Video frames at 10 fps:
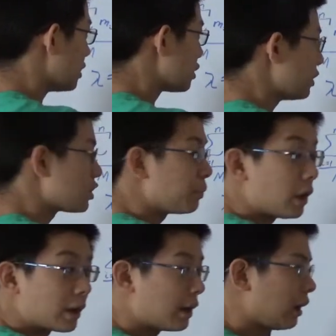So we just
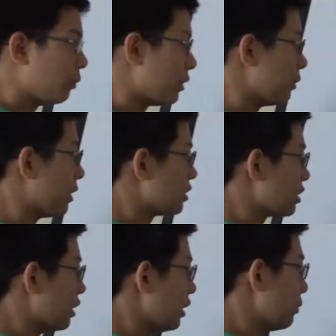plug in L pretty much,
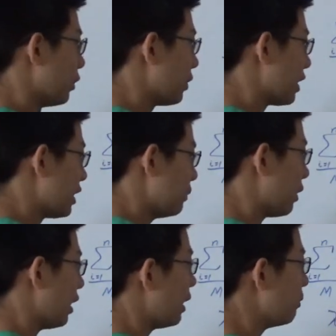but we got to keep
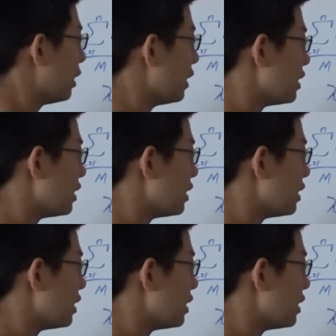our M.